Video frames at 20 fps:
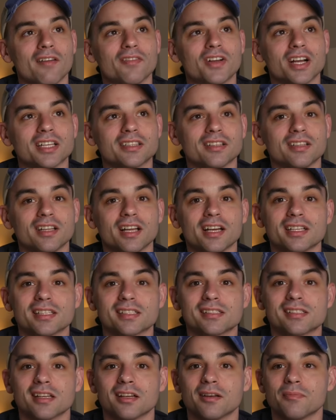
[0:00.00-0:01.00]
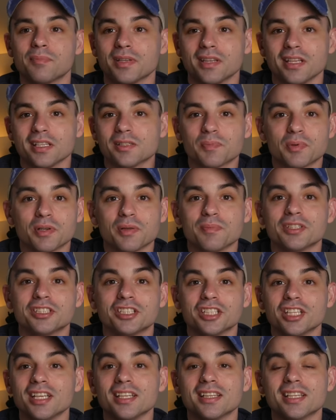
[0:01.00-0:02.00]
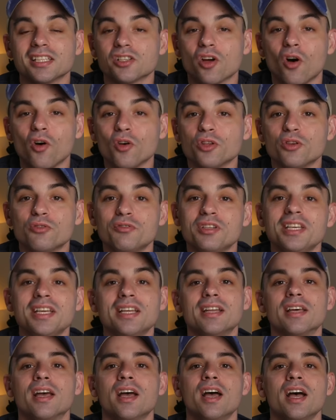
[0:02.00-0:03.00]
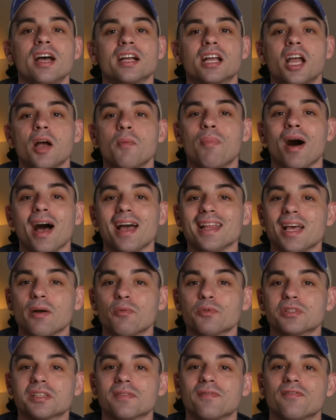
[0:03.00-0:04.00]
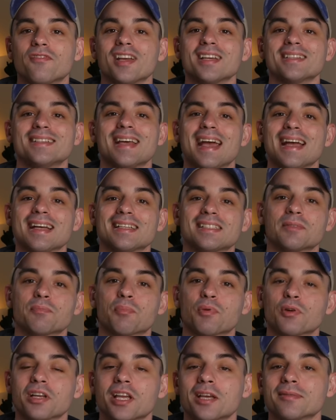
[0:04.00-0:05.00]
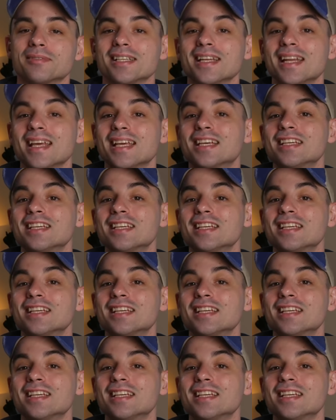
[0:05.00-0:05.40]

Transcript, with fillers: I've got the lighting set up, and that's pretty much it. That's all you need. Combine that with some fantastic preamps in a